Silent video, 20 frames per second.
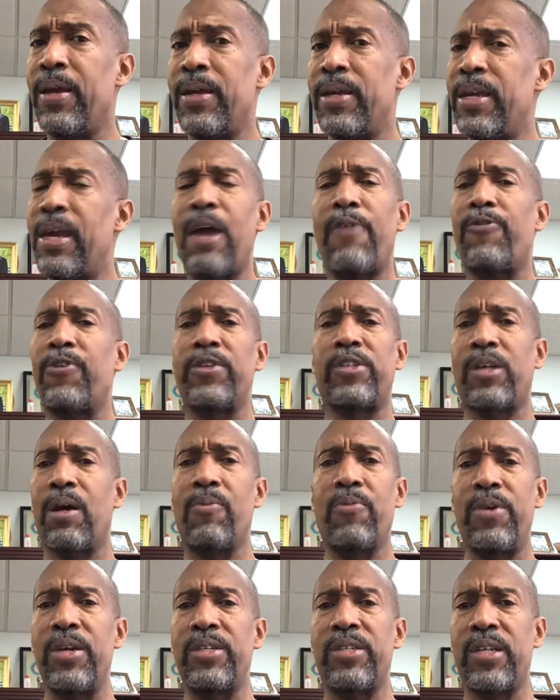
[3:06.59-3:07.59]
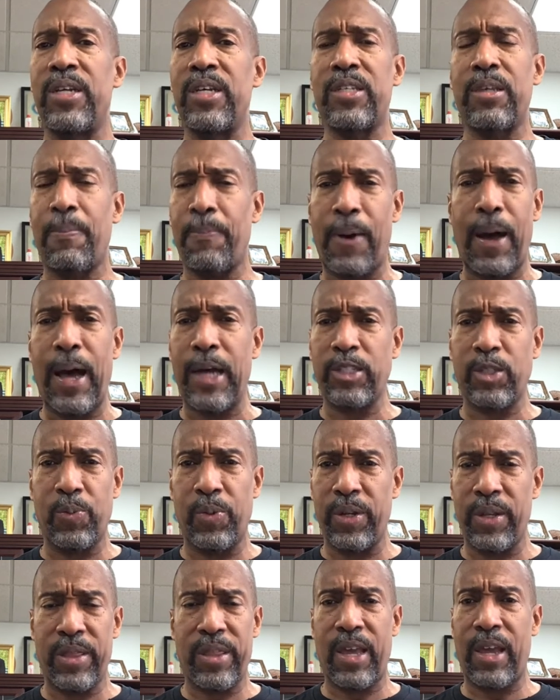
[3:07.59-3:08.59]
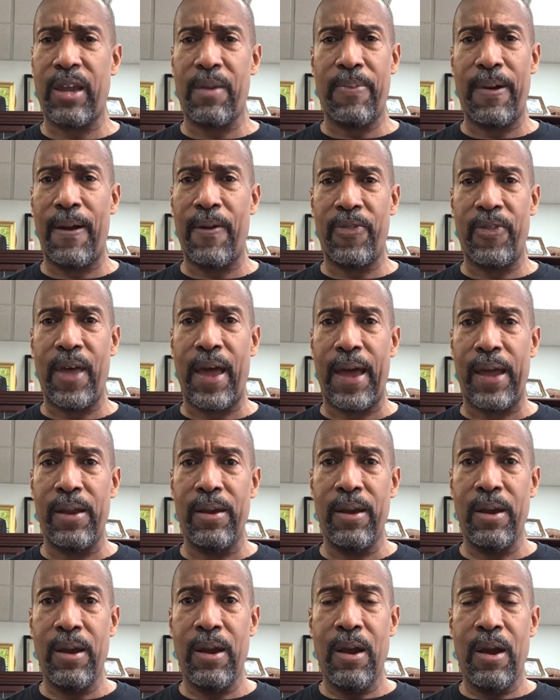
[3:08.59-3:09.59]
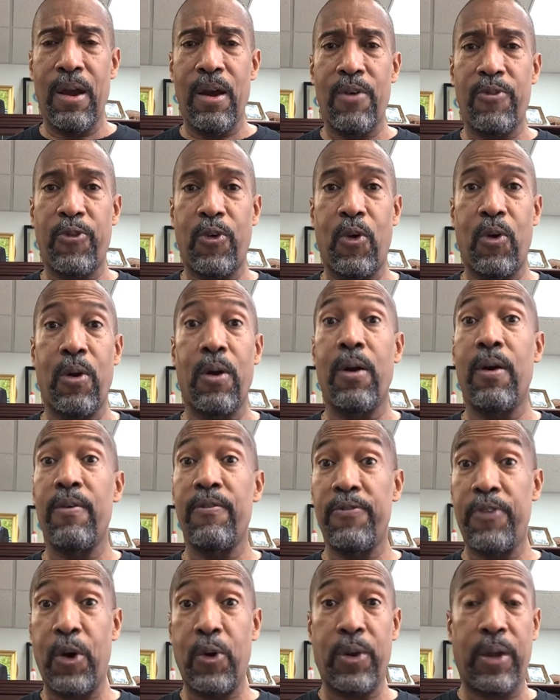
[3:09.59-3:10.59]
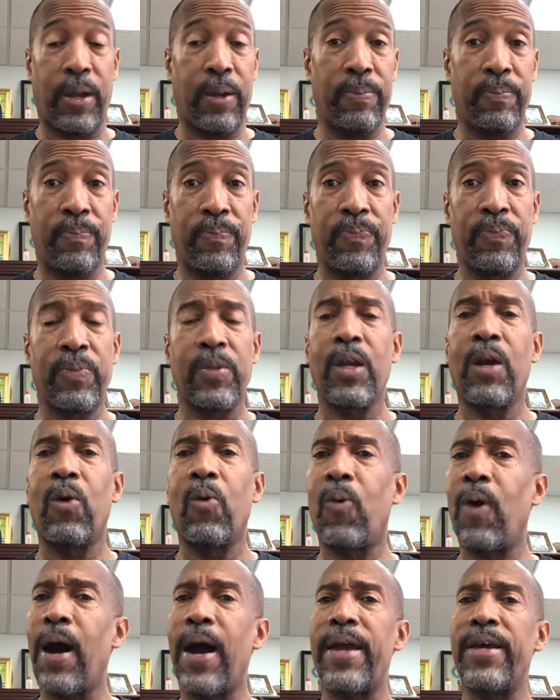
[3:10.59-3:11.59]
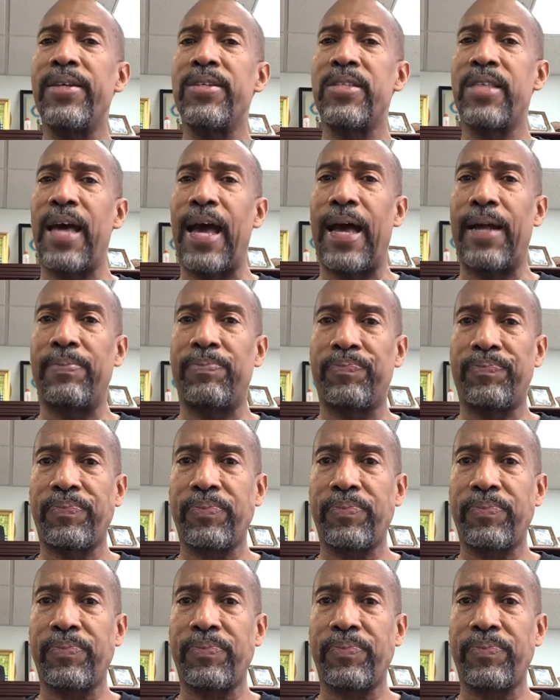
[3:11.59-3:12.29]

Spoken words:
Yet for some reason, it's impossible to think about that for voting. Why is that?